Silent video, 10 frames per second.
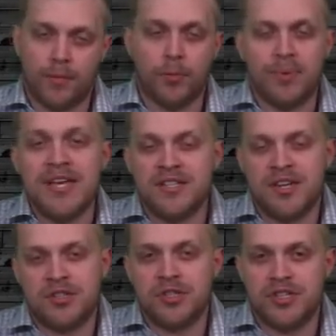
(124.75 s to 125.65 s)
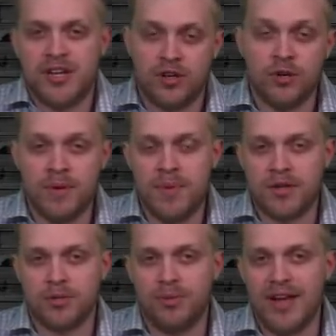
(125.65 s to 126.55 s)
or pieces I should say, could be
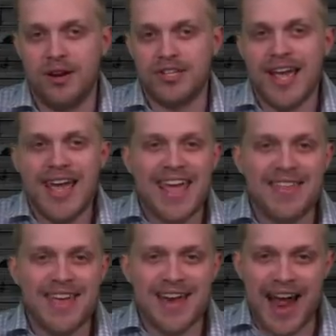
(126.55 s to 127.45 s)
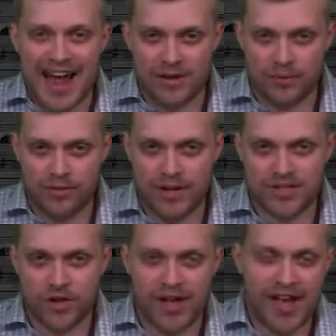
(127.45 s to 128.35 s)
picks or players. In the end, I don't think
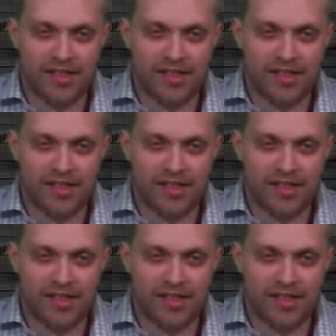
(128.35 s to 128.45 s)
so. I, I